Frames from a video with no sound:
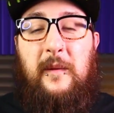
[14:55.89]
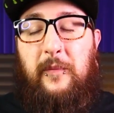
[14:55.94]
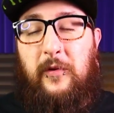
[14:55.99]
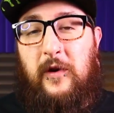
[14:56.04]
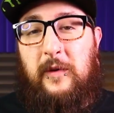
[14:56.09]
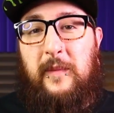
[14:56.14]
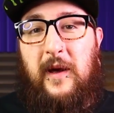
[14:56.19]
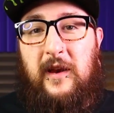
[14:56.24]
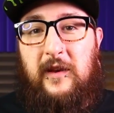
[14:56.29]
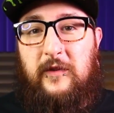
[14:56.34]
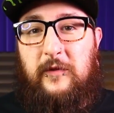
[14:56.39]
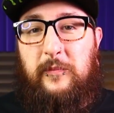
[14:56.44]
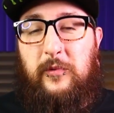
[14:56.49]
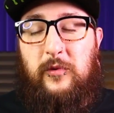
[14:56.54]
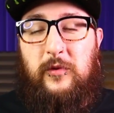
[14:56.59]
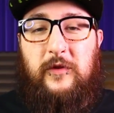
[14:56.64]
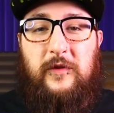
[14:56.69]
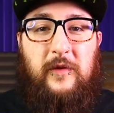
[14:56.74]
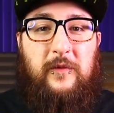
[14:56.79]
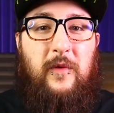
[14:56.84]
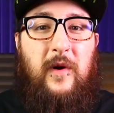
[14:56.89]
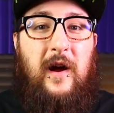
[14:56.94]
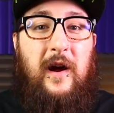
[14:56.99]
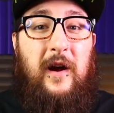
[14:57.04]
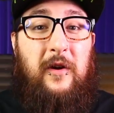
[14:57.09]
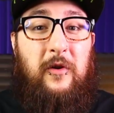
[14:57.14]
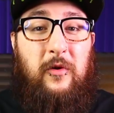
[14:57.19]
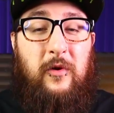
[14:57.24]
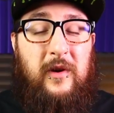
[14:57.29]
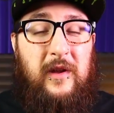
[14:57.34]
pre-made spools of
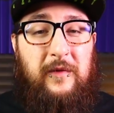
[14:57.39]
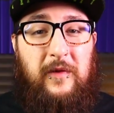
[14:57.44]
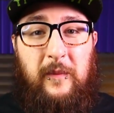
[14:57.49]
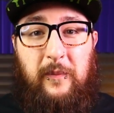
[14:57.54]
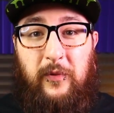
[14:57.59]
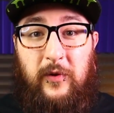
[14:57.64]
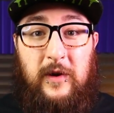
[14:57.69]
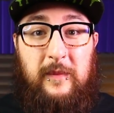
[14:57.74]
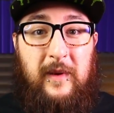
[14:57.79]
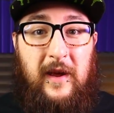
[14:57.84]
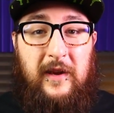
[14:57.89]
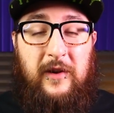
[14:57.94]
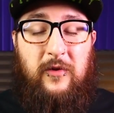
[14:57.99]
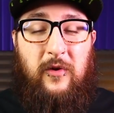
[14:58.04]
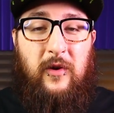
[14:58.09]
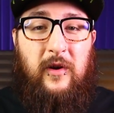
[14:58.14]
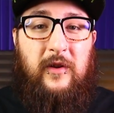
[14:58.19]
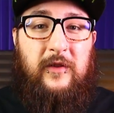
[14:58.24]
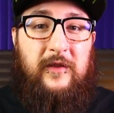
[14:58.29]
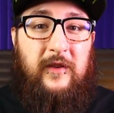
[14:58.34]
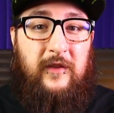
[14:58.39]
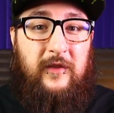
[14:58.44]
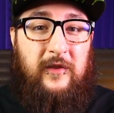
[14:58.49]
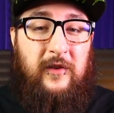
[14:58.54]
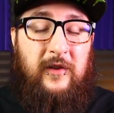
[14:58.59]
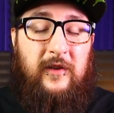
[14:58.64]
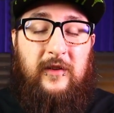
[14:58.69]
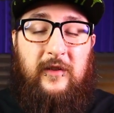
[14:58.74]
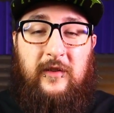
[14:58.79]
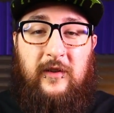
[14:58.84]
wire or even pre-made coils in
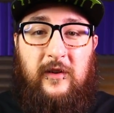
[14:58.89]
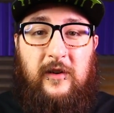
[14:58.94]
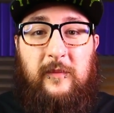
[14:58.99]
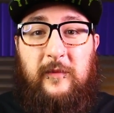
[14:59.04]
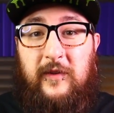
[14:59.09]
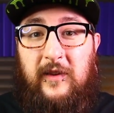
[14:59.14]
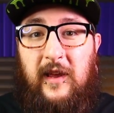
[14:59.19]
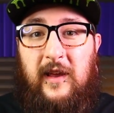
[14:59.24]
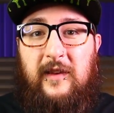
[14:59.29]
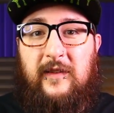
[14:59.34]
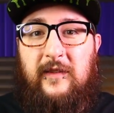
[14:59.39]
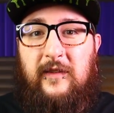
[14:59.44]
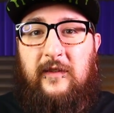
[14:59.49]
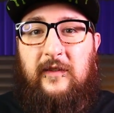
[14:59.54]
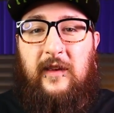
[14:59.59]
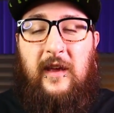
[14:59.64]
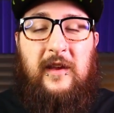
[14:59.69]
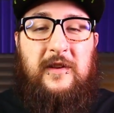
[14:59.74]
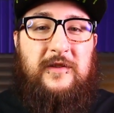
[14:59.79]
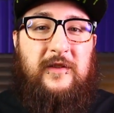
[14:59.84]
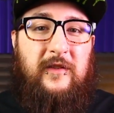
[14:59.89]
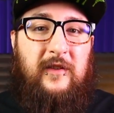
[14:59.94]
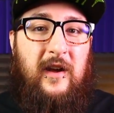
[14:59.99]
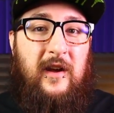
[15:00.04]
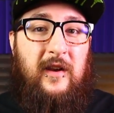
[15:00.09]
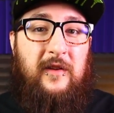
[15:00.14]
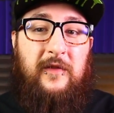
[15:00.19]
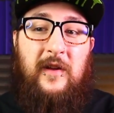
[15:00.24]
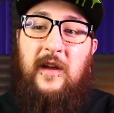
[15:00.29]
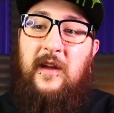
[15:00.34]
certain circumstances and just
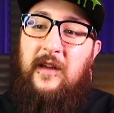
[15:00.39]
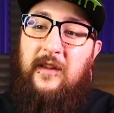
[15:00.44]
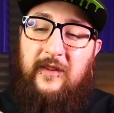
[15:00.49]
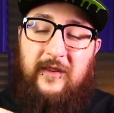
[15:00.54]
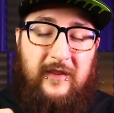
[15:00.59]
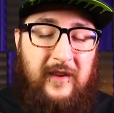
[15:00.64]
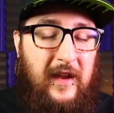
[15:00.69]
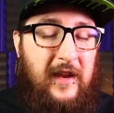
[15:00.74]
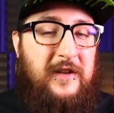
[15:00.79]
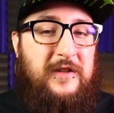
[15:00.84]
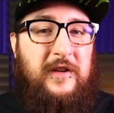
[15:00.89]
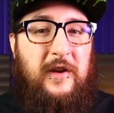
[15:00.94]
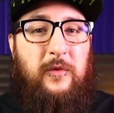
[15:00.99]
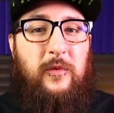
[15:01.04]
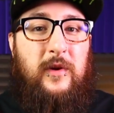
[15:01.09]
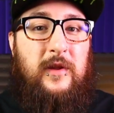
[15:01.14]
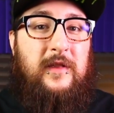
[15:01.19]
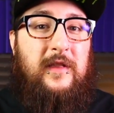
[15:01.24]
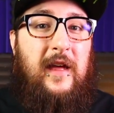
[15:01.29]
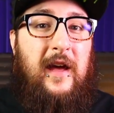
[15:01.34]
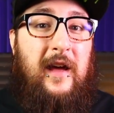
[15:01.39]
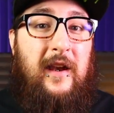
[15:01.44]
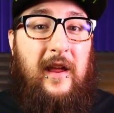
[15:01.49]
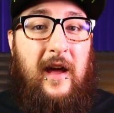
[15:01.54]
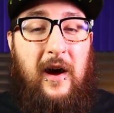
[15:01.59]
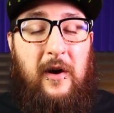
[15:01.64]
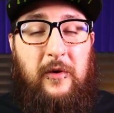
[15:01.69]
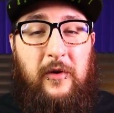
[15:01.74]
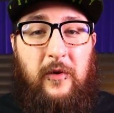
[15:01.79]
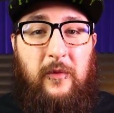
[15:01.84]
kind of stage it with that
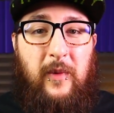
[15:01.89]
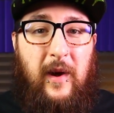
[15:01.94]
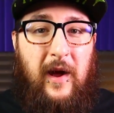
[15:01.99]
outer